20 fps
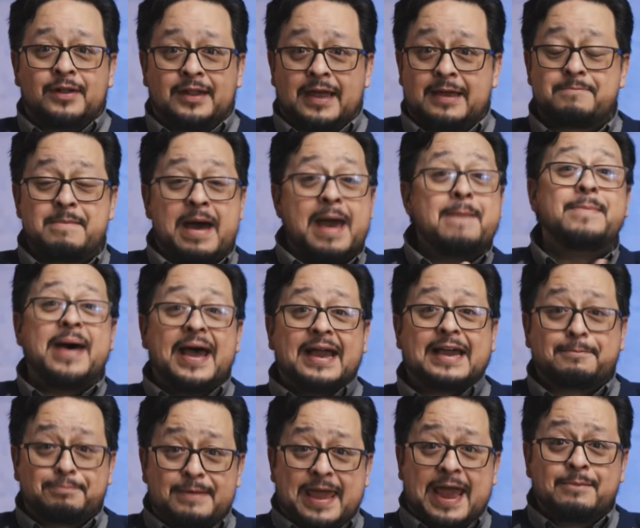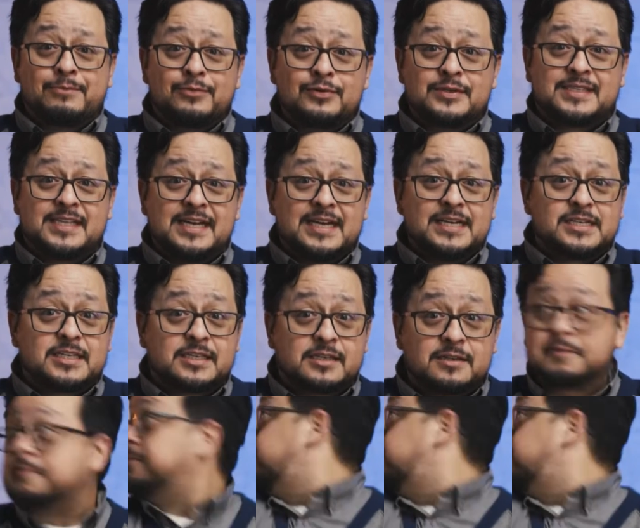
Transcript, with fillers: Like my backup camera was this.